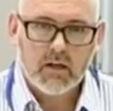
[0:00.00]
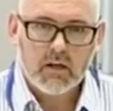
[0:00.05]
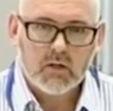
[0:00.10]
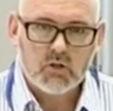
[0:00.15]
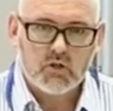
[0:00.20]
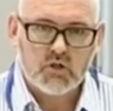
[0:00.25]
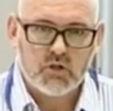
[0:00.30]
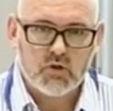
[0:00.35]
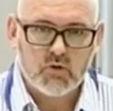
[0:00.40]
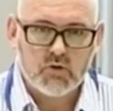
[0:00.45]

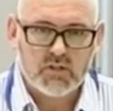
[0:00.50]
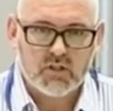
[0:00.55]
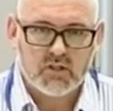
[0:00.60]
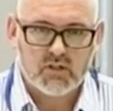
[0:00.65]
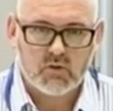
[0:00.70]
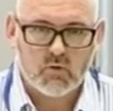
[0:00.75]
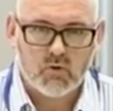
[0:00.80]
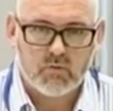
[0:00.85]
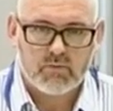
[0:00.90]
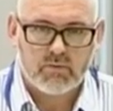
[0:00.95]
duties
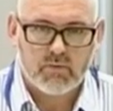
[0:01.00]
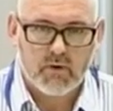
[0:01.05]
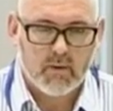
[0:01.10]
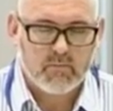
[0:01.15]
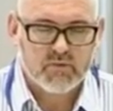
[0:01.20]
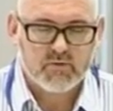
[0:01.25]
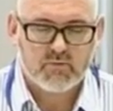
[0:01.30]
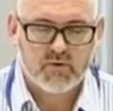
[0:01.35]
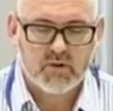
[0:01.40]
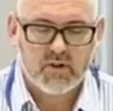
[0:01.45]
that were
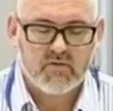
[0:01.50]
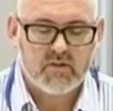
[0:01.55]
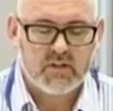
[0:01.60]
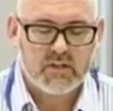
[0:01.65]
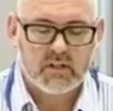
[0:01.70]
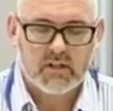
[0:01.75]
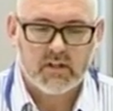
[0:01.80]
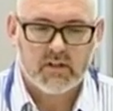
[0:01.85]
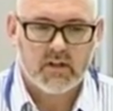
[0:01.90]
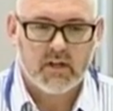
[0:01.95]
perhaps
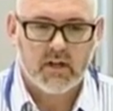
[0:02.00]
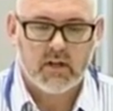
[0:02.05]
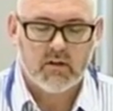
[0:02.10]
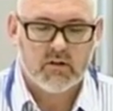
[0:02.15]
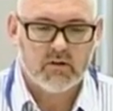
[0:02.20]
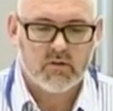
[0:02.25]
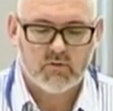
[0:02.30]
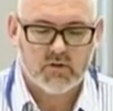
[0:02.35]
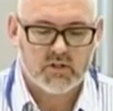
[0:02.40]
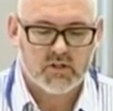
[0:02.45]
previously
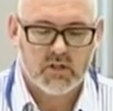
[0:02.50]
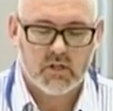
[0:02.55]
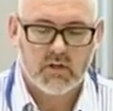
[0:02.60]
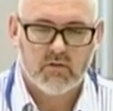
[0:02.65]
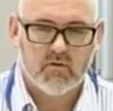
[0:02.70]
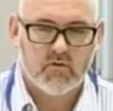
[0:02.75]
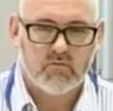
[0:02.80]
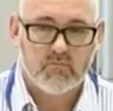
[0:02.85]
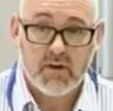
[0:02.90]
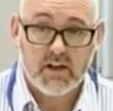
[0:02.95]
the
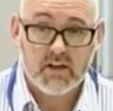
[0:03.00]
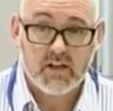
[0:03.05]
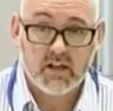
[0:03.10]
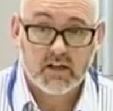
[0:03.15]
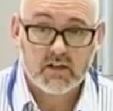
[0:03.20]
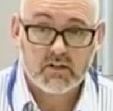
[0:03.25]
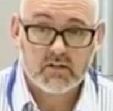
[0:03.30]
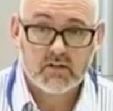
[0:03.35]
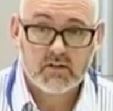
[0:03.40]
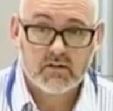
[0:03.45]
reserve of
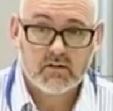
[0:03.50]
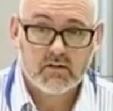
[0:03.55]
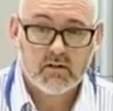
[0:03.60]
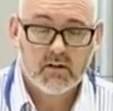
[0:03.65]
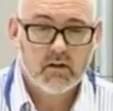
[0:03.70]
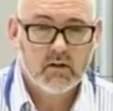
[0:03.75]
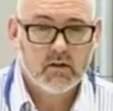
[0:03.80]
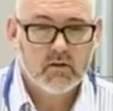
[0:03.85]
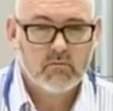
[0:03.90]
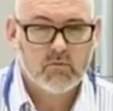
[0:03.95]
medics.
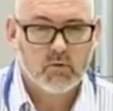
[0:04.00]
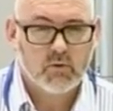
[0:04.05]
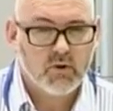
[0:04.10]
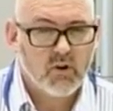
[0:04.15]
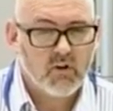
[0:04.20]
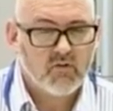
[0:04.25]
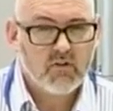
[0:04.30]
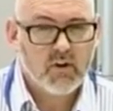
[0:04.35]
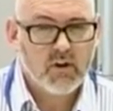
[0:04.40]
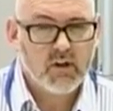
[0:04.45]
But we're
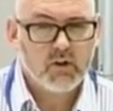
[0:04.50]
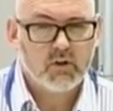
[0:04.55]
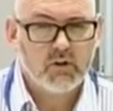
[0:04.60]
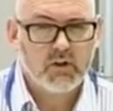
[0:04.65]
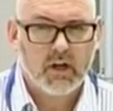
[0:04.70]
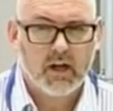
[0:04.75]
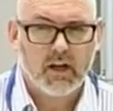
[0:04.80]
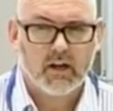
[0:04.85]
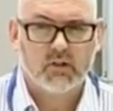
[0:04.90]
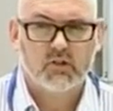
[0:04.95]
not very good
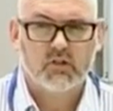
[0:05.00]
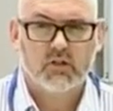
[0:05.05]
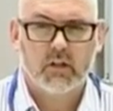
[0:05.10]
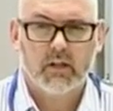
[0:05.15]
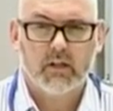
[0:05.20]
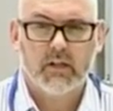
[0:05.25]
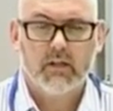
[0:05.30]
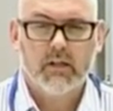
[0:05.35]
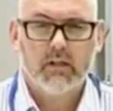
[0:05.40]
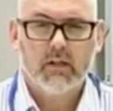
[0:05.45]
at
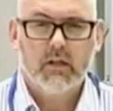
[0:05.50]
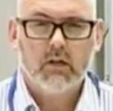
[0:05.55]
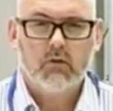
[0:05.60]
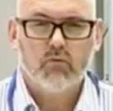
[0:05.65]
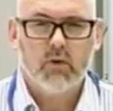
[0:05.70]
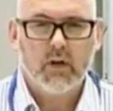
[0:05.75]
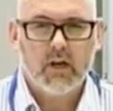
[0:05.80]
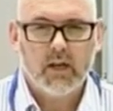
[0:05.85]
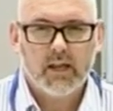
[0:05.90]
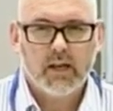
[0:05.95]
actually
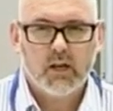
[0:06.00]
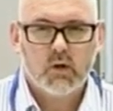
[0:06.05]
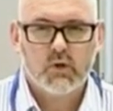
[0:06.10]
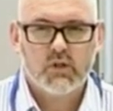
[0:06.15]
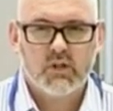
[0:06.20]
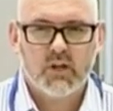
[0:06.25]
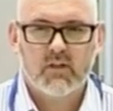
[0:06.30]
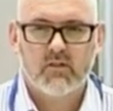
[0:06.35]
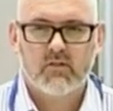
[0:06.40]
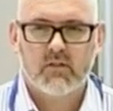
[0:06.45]

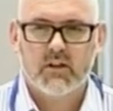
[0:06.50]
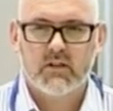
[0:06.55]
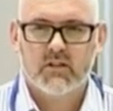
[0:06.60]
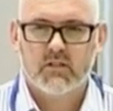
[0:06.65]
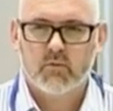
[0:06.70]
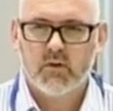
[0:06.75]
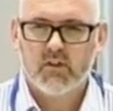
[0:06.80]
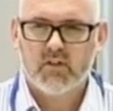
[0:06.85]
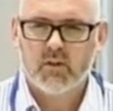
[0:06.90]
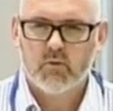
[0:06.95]
relinquishing things
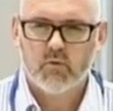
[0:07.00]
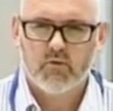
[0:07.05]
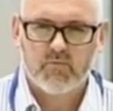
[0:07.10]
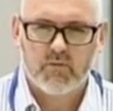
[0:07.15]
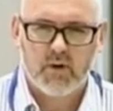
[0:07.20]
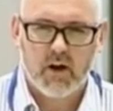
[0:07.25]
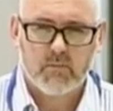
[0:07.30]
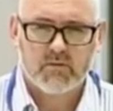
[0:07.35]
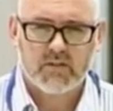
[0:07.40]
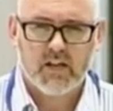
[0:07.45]
that we think we've
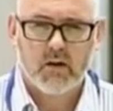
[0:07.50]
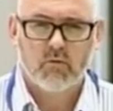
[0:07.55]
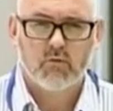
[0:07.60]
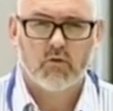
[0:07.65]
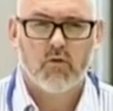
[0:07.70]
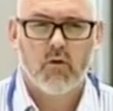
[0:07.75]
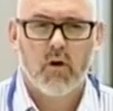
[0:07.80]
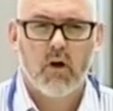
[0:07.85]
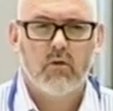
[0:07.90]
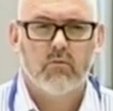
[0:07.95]
perhaps
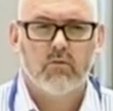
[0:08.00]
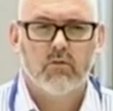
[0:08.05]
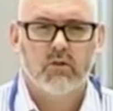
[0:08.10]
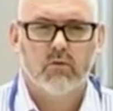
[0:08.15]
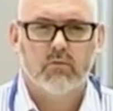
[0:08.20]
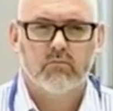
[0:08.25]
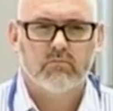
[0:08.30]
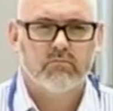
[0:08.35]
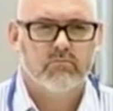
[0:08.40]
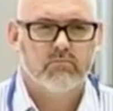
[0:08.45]
outgrown,
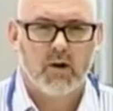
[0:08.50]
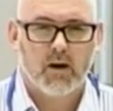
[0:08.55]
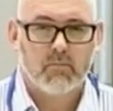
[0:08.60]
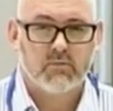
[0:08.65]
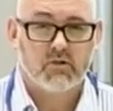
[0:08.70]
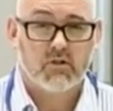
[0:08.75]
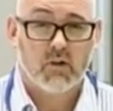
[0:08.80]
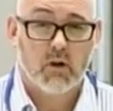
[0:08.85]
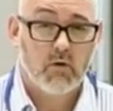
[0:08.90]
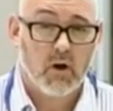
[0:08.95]
that
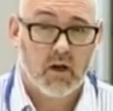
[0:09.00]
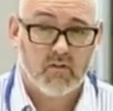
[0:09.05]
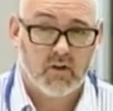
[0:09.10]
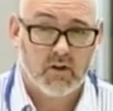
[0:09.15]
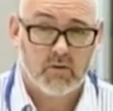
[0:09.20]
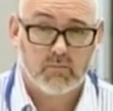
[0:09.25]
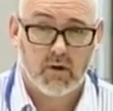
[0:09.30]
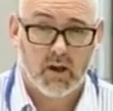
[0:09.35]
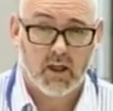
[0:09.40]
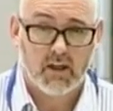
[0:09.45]
perhaps don't have
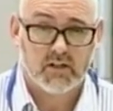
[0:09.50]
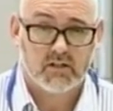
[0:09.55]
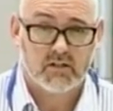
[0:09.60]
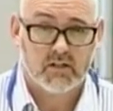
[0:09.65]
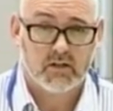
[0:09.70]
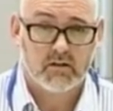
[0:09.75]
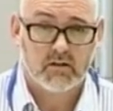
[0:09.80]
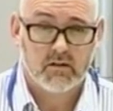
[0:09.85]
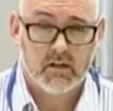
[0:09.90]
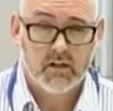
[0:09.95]
any place
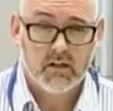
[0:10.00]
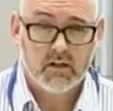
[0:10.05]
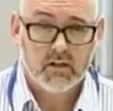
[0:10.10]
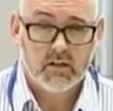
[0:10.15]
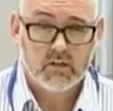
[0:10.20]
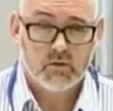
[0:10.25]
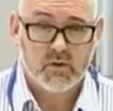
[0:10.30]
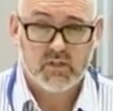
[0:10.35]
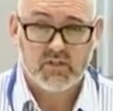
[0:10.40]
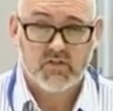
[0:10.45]
in
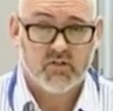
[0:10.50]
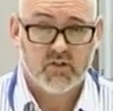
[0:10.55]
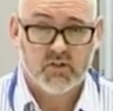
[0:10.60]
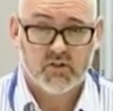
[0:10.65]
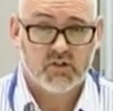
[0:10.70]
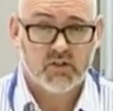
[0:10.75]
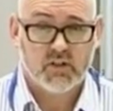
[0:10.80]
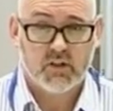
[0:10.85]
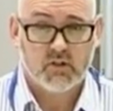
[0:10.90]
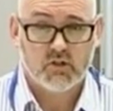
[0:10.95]
21st
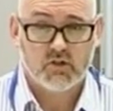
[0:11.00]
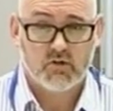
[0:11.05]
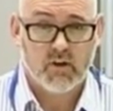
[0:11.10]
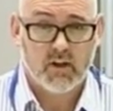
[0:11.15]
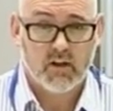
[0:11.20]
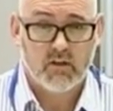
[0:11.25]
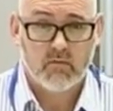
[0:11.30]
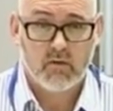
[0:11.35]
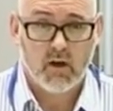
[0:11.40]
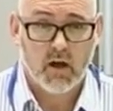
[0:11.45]

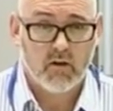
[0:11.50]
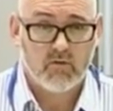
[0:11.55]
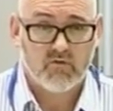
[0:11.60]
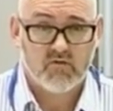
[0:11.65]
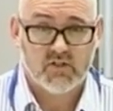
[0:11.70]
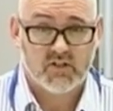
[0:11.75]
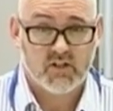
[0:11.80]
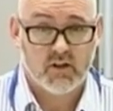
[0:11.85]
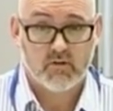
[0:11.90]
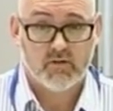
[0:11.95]
century
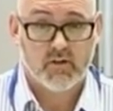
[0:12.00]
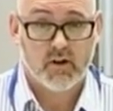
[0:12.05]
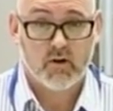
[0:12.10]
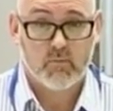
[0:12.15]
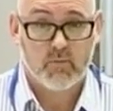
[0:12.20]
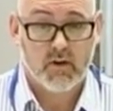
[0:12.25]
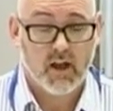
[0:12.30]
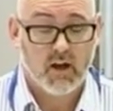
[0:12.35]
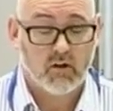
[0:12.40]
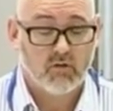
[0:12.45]

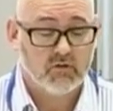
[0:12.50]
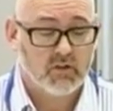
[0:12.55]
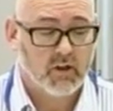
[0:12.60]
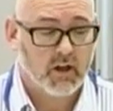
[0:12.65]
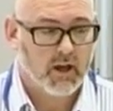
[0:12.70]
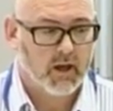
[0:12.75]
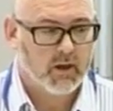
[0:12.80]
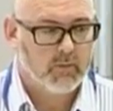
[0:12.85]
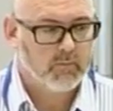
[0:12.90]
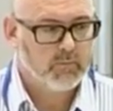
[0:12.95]
physiotherapy
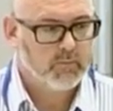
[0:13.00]
healthcare.